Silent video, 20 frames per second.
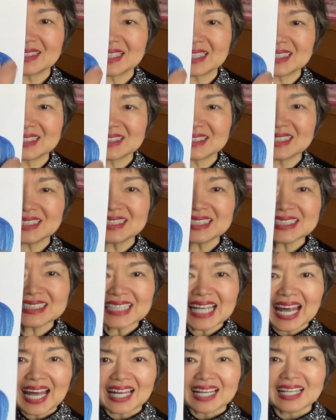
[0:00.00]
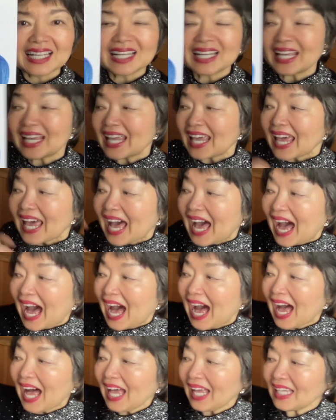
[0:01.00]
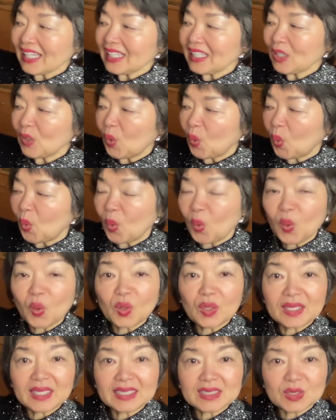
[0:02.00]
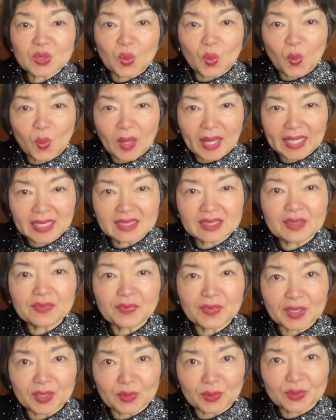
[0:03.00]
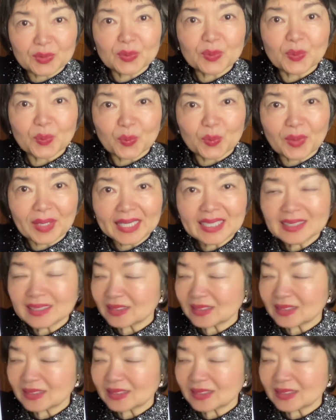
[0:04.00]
this. This is A. A, I, O is quite difficult, right?